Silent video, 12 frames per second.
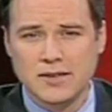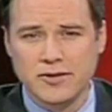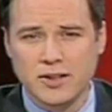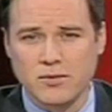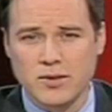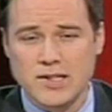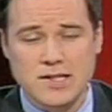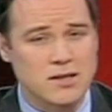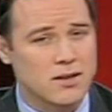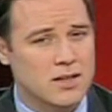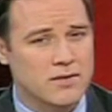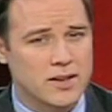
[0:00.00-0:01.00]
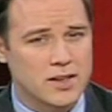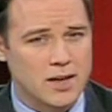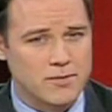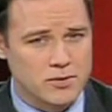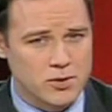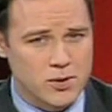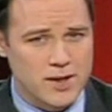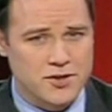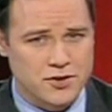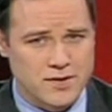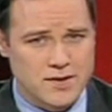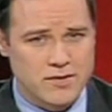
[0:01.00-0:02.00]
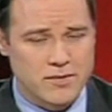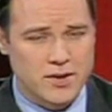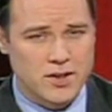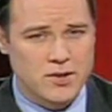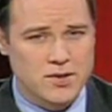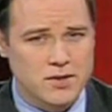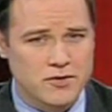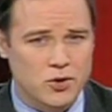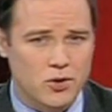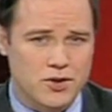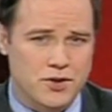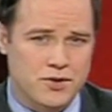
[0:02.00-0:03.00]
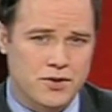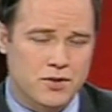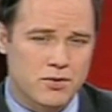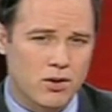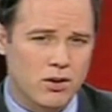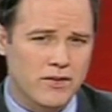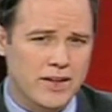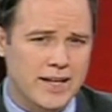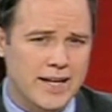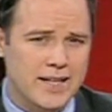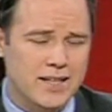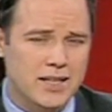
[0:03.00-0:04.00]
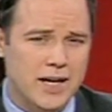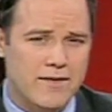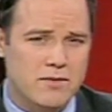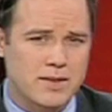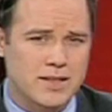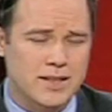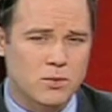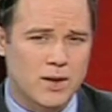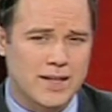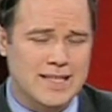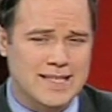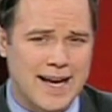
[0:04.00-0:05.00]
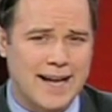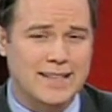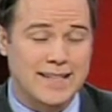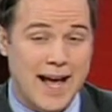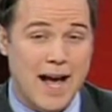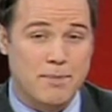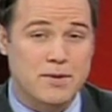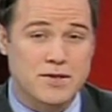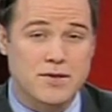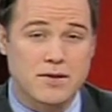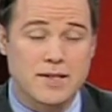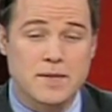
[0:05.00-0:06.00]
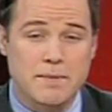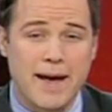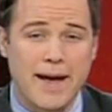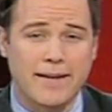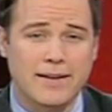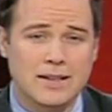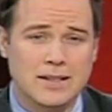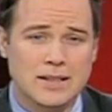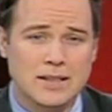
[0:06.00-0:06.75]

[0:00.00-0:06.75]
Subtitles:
The film raises a lot of uncomfortable questions, from the use of torture to the role of the Canadian government in what exactly happened to these men.